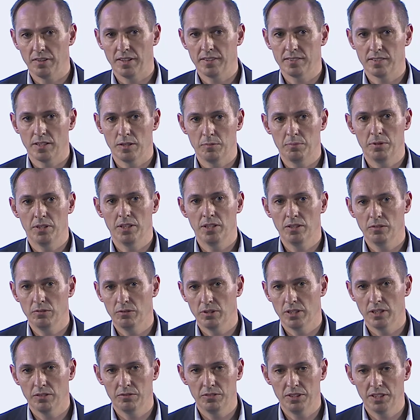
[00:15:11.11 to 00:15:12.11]
SAP
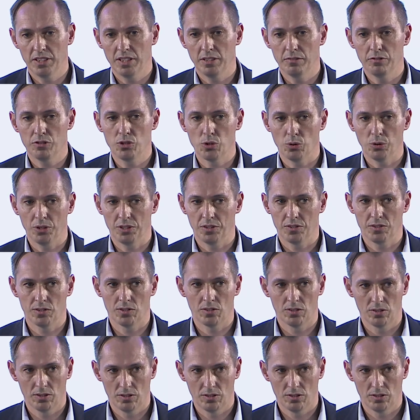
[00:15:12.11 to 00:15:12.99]
where we give choice.